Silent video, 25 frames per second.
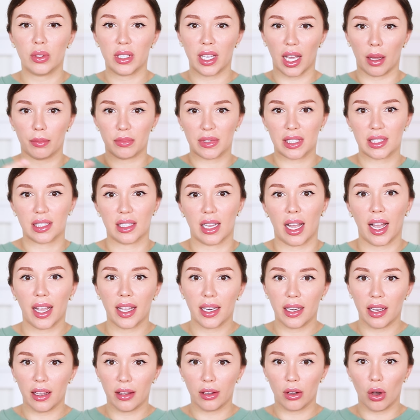kept
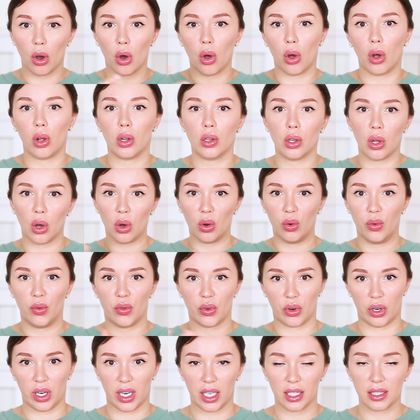sliding all
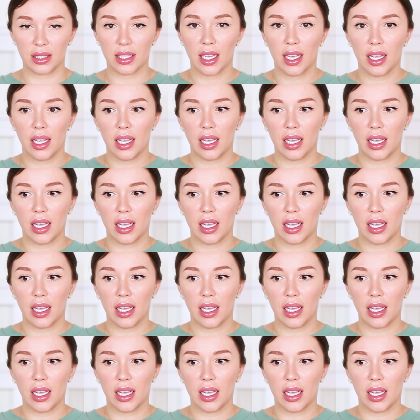over it,